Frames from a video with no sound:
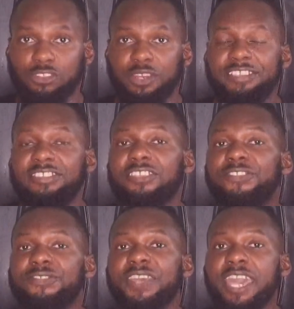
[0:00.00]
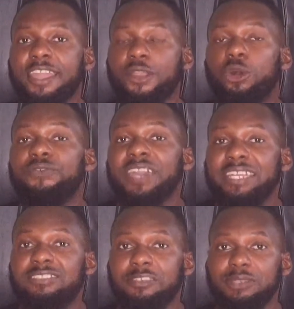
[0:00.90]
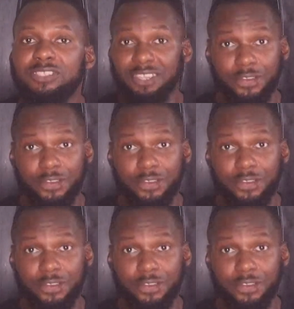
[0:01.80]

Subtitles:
So there's this fear of intimacy.